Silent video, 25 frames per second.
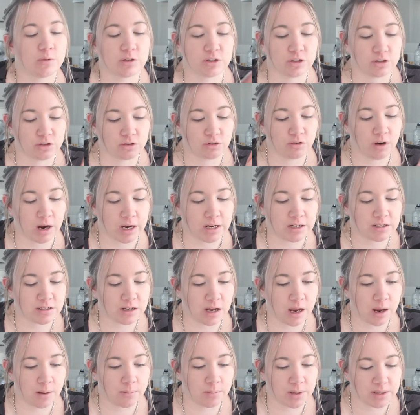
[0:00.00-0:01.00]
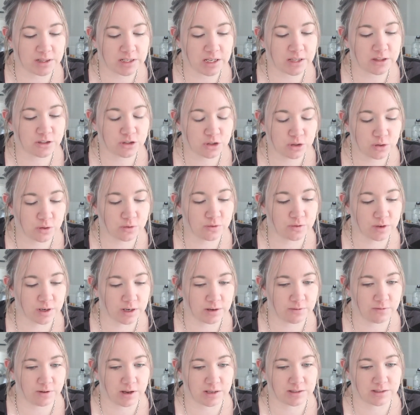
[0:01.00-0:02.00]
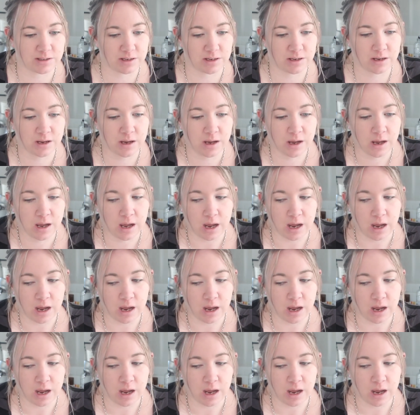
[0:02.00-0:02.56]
which is great, but the other 2 are fairly fussy.